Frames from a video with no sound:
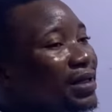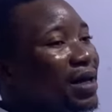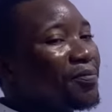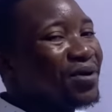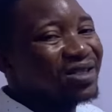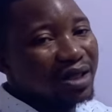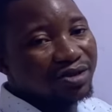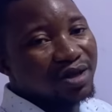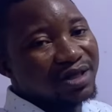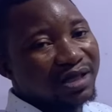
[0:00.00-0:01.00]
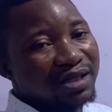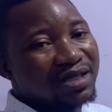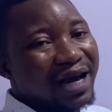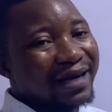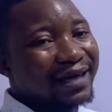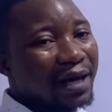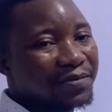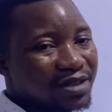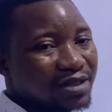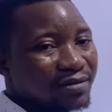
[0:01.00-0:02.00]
the business transactions are kept